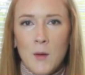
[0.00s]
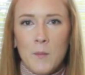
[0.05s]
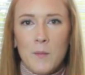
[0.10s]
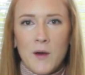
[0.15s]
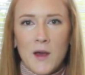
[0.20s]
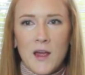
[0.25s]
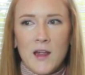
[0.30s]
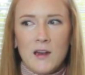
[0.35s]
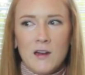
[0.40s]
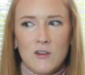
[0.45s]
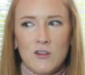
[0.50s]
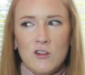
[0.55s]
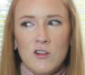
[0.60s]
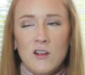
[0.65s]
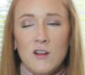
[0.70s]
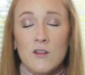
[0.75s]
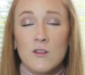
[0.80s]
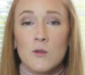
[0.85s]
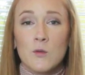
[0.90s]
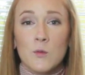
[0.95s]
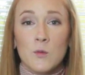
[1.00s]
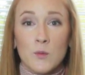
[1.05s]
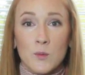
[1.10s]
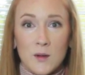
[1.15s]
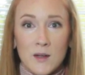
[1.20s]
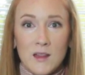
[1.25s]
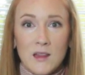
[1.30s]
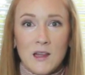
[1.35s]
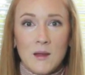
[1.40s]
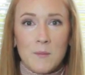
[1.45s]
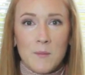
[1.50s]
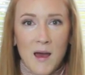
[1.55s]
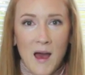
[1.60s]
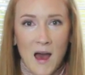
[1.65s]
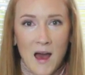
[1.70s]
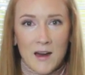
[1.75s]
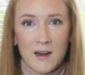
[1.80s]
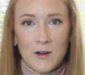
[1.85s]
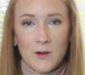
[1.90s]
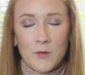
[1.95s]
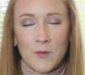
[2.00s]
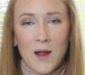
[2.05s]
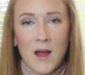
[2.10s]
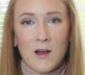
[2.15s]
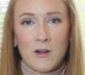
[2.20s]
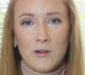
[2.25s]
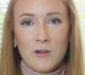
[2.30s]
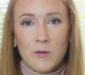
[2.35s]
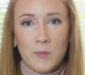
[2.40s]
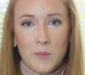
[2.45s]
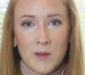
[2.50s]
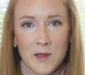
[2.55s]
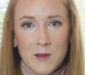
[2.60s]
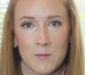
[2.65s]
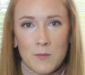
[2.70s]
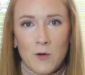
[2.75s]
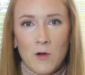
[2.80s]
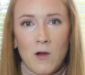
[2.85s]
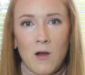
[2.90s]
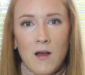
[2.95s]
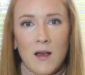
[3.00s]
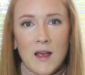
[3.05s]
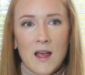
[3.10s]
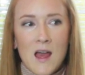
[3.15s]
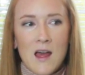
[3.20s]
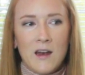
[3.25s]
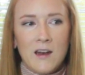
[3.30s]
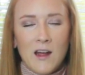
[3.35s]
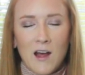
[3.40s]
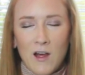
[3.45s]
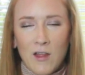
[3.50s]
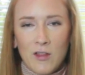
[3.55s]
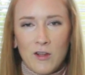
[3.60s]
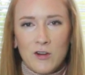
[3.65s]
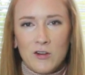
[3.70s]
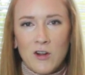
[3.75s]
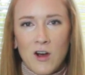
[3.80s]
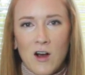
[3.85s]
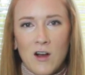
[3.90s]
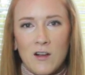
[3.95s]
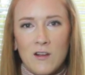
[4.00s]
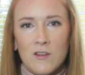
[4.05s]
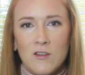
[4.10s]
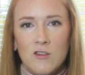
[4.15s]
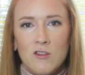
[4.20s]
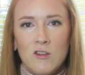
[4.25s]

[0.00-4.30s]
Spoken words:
but she's really bad around people and other dogs.